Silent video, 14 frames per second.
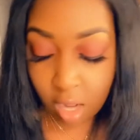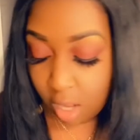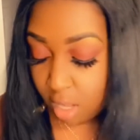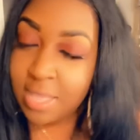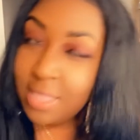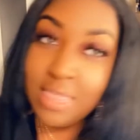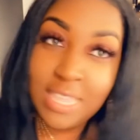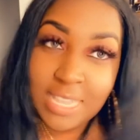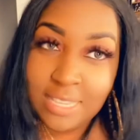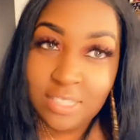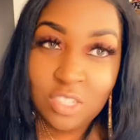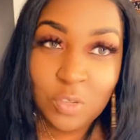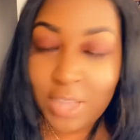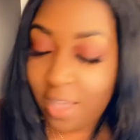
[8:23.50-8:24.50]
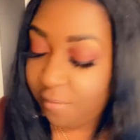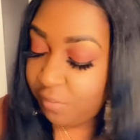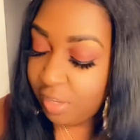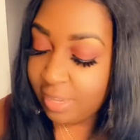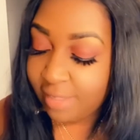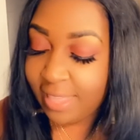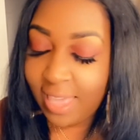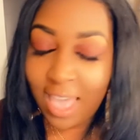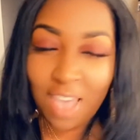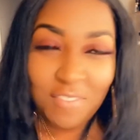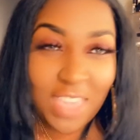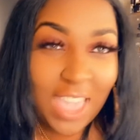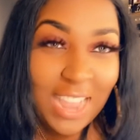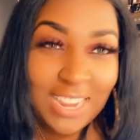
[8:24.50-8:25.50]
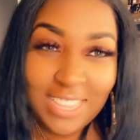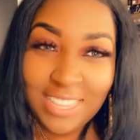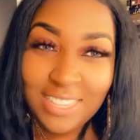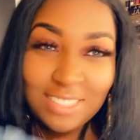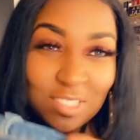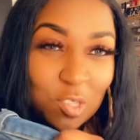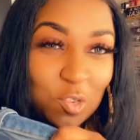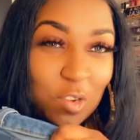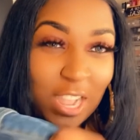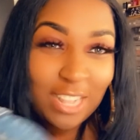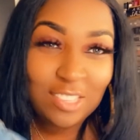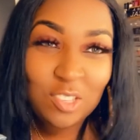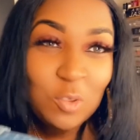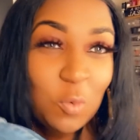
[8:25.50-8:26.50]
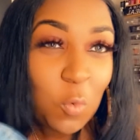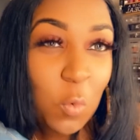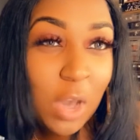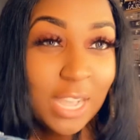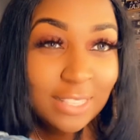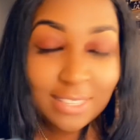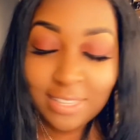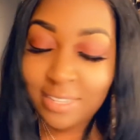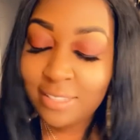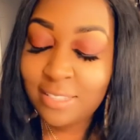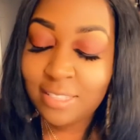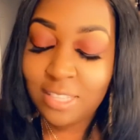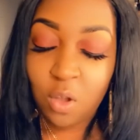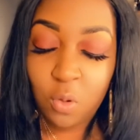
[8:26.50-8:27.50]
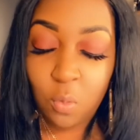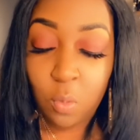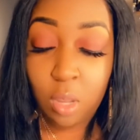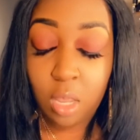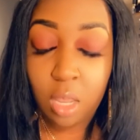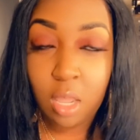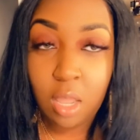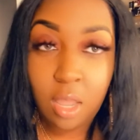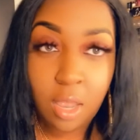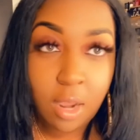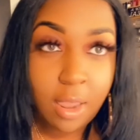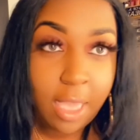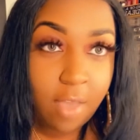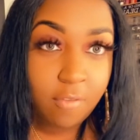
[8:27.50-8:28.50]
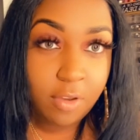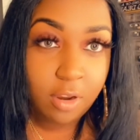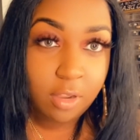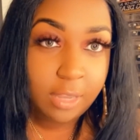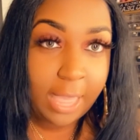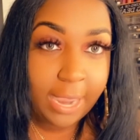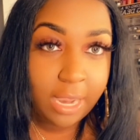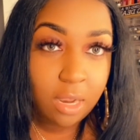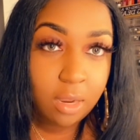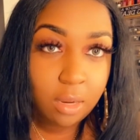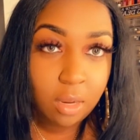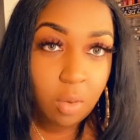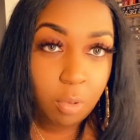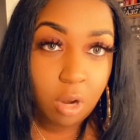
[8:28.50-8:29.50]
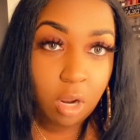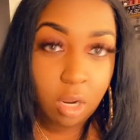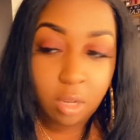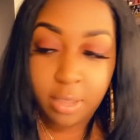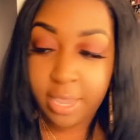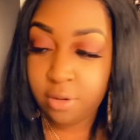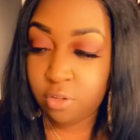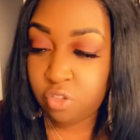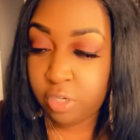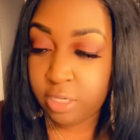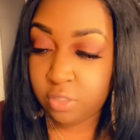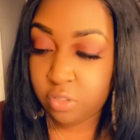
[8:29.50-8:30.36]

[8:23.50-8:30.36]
These do not feel like they have any stretch whatsoever. Like, bruh, ain't no stretch.